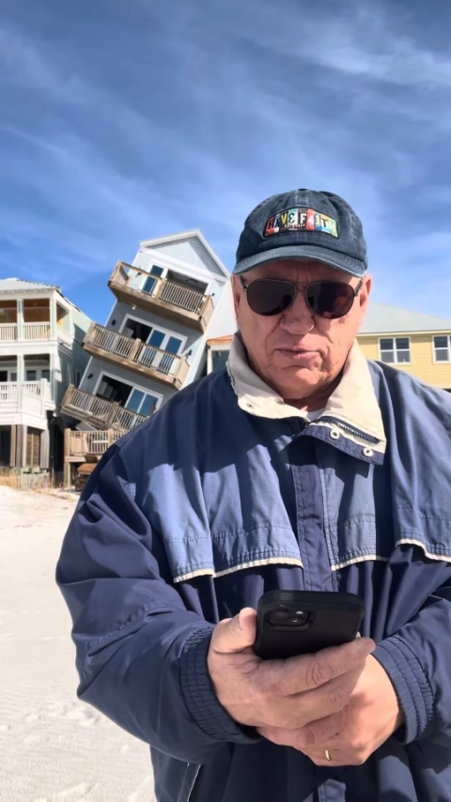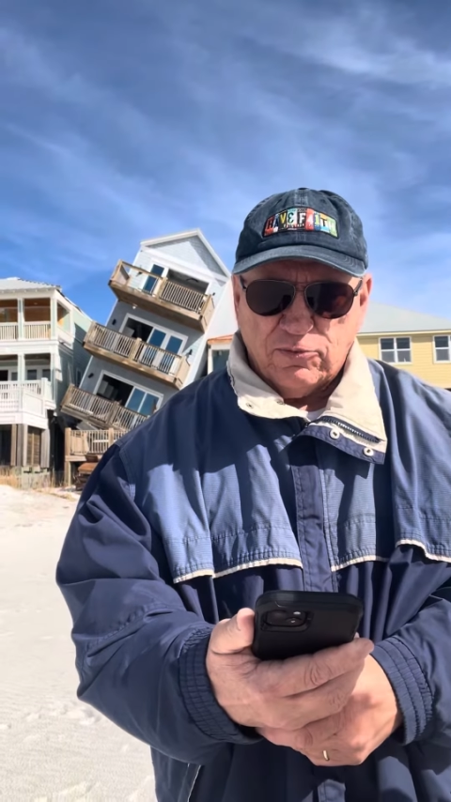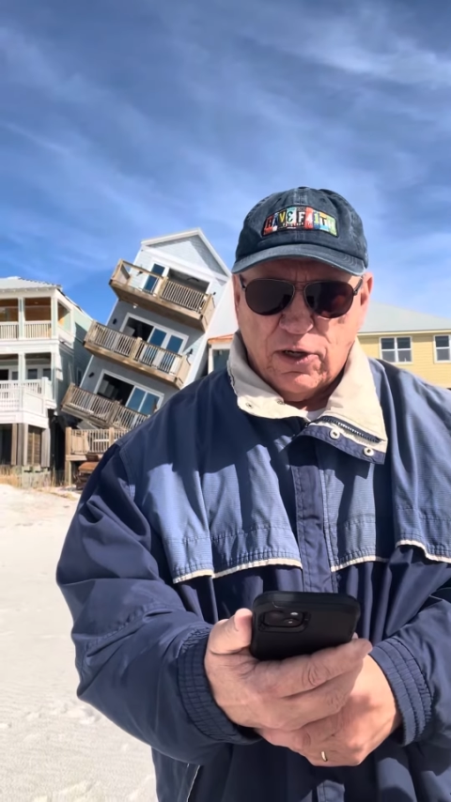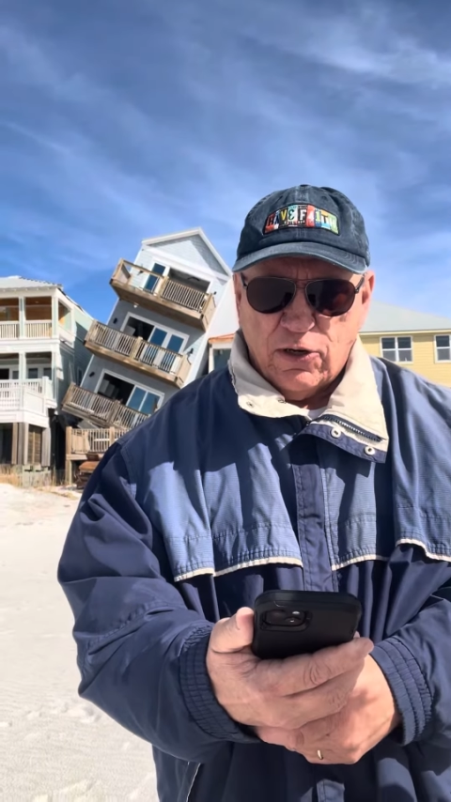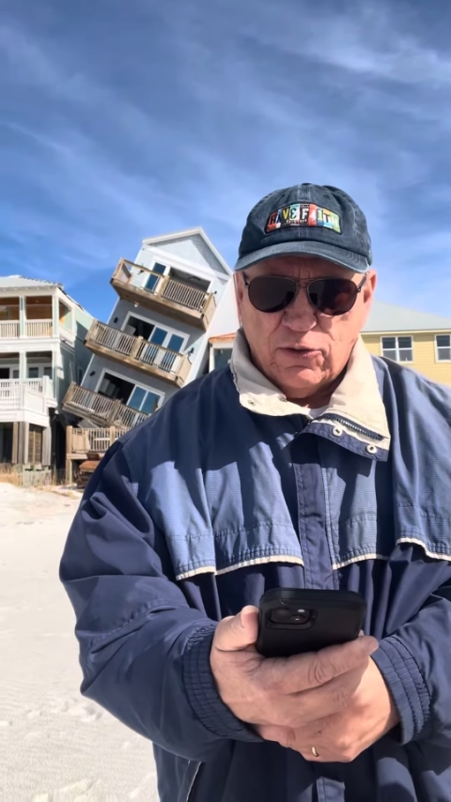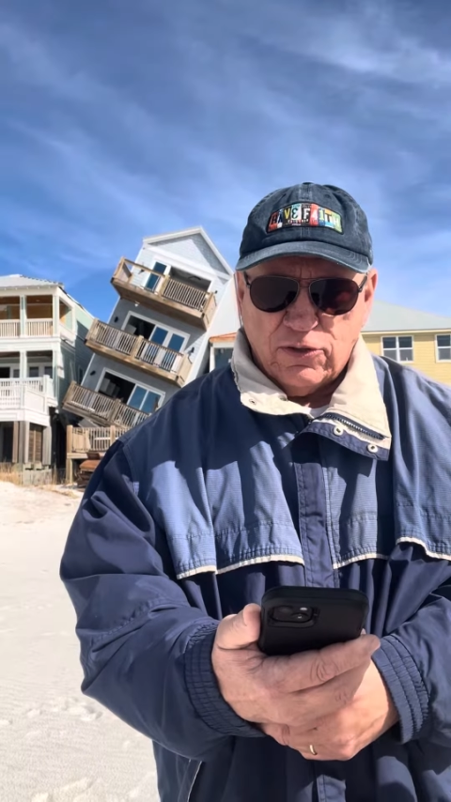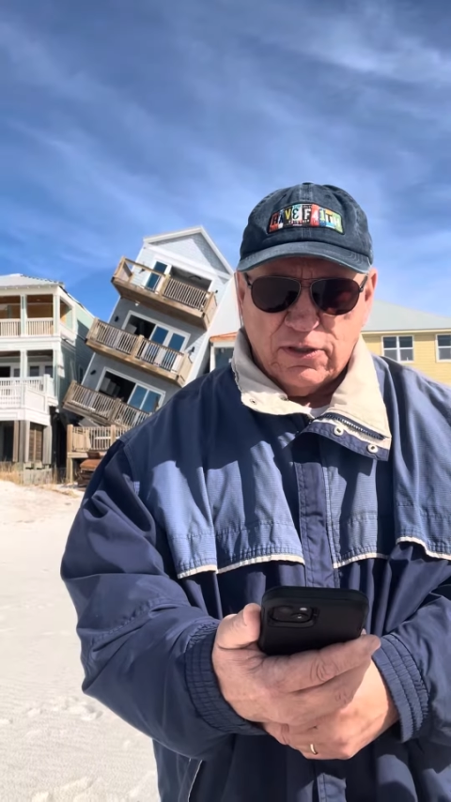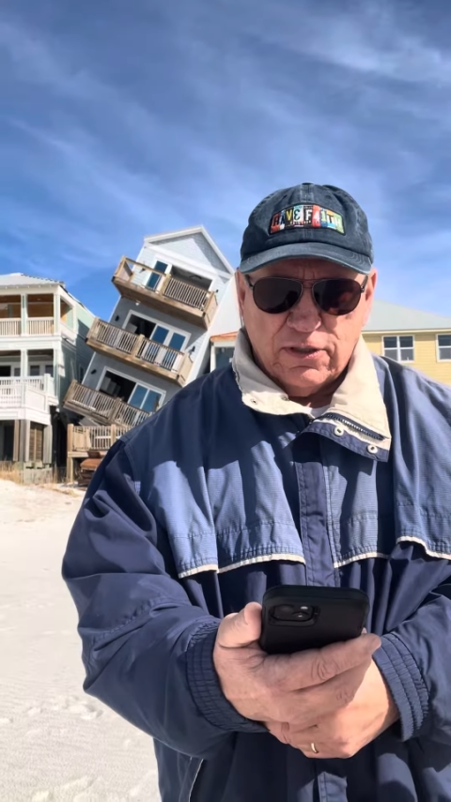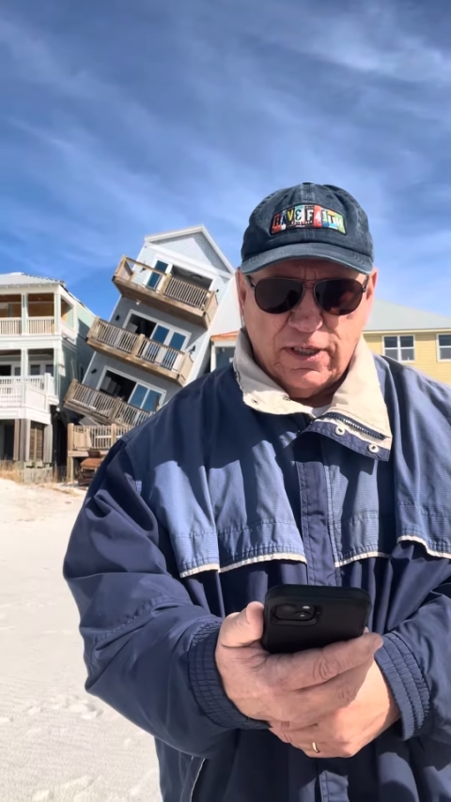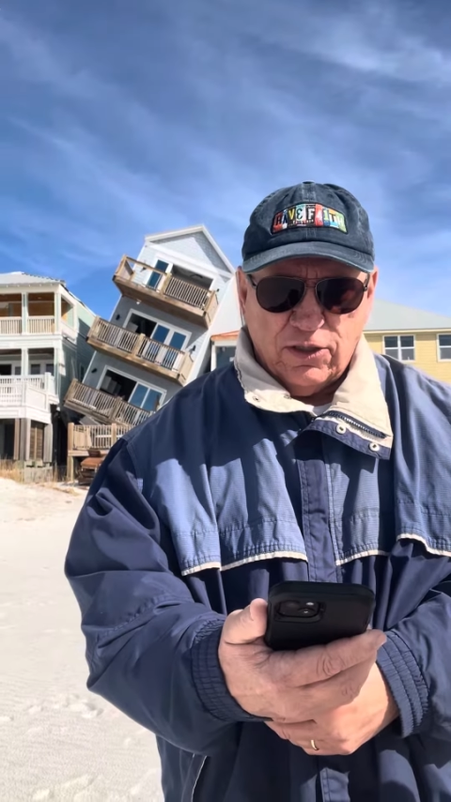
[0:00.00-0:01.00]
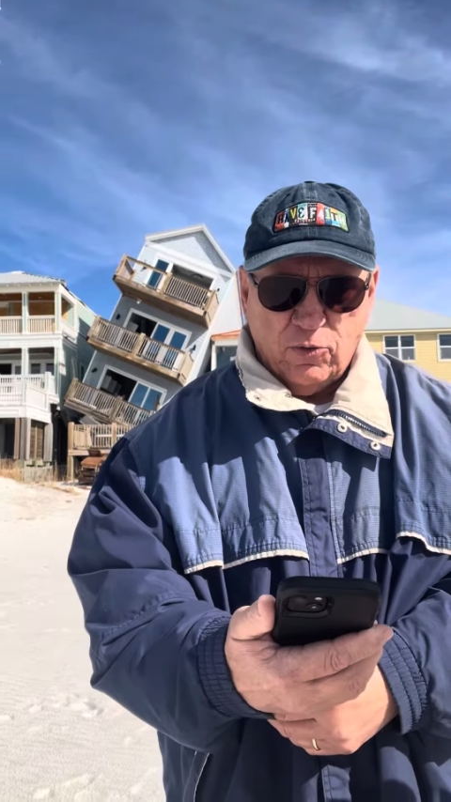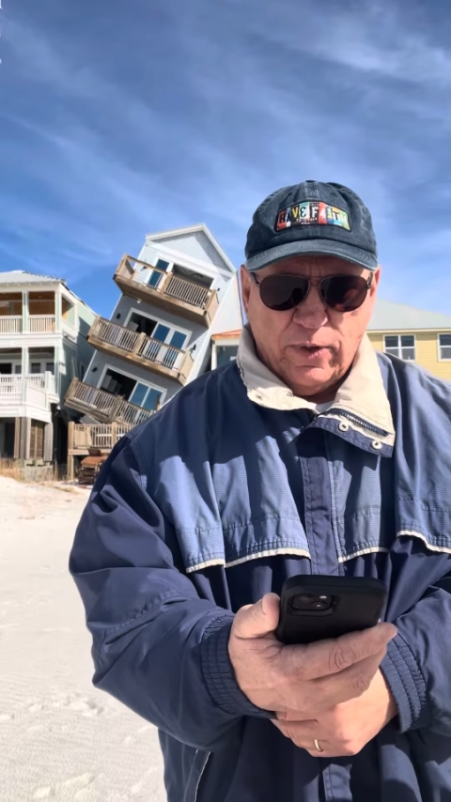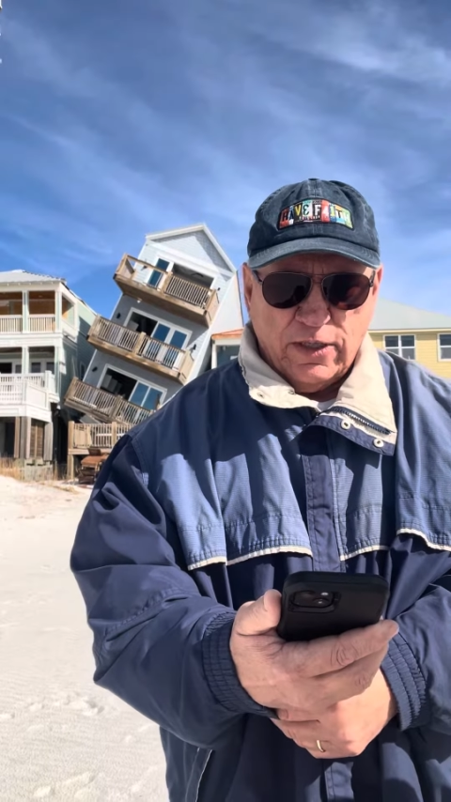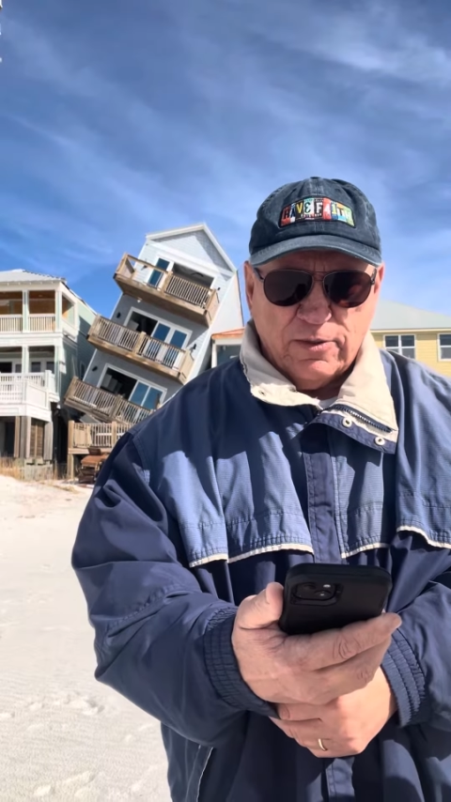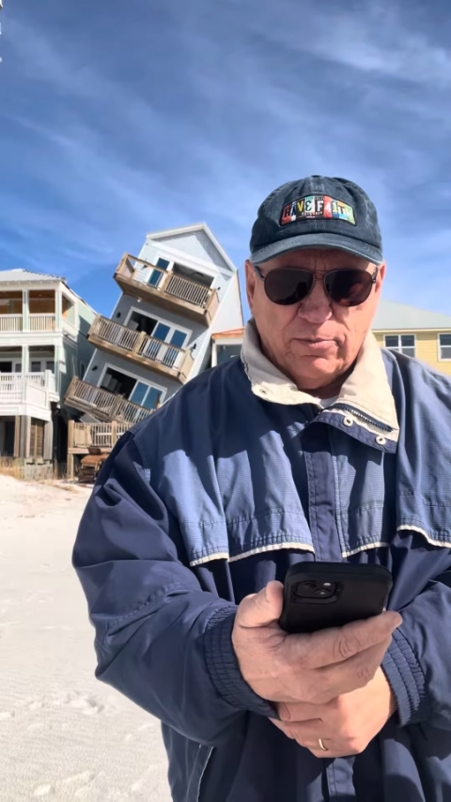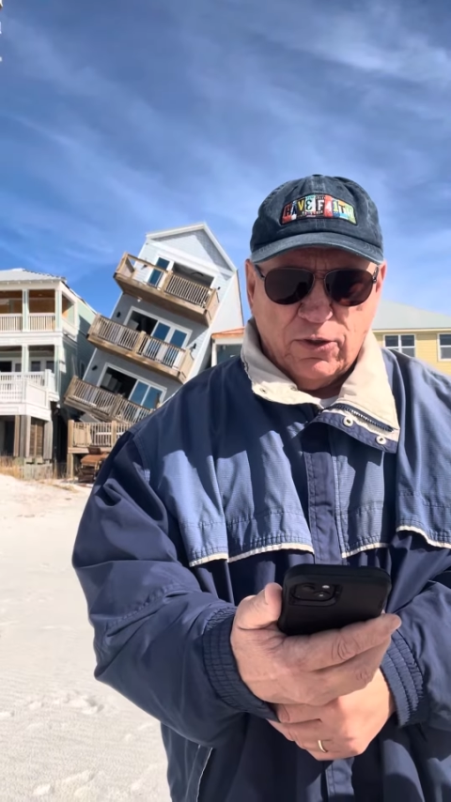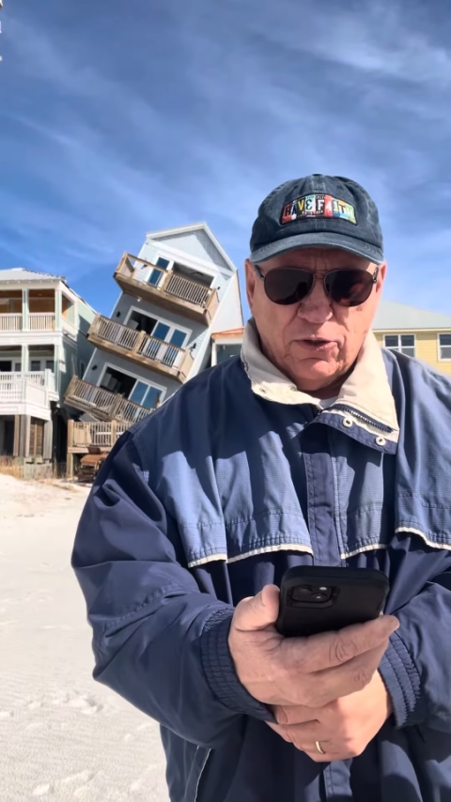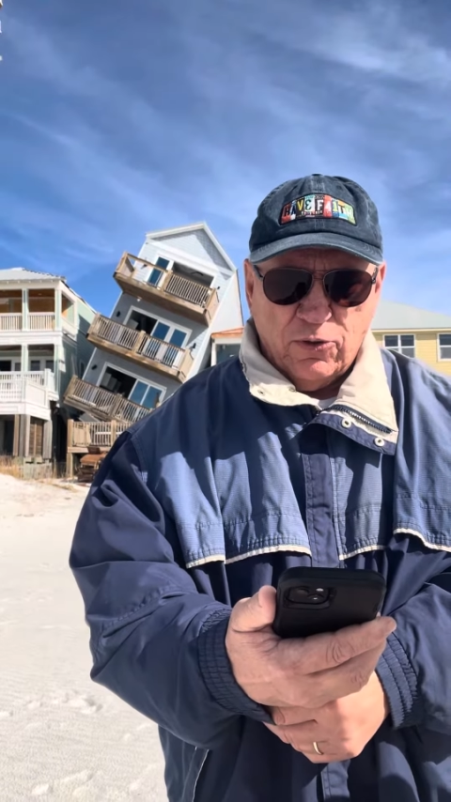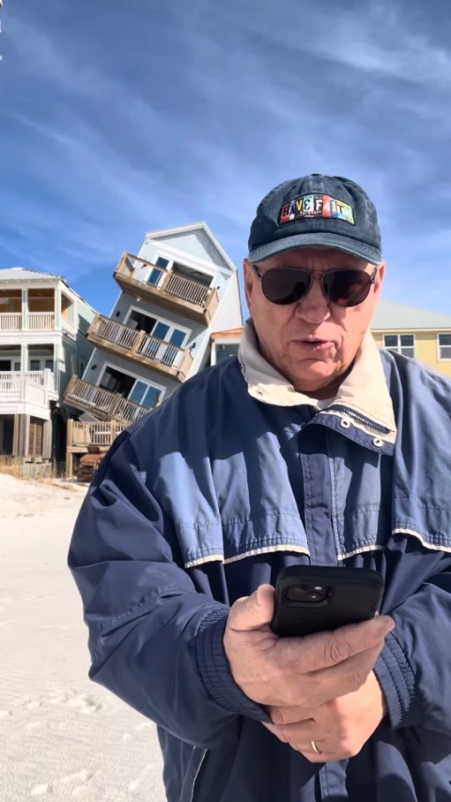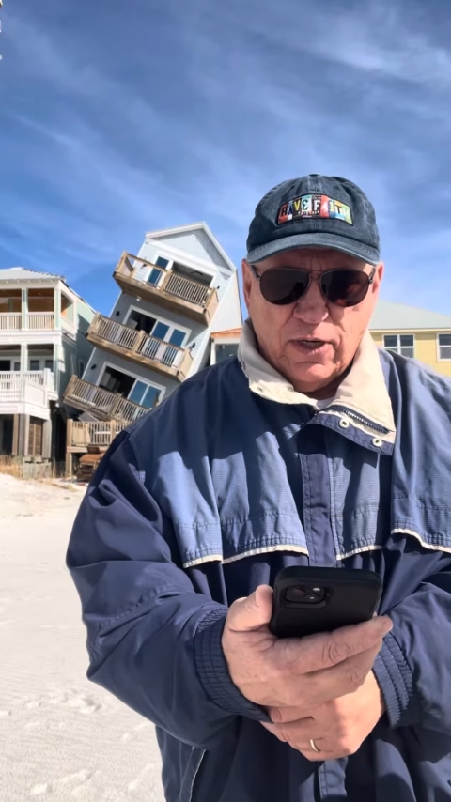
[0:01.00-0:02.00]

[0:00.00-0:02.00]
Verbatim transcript: rose, and the winds blew,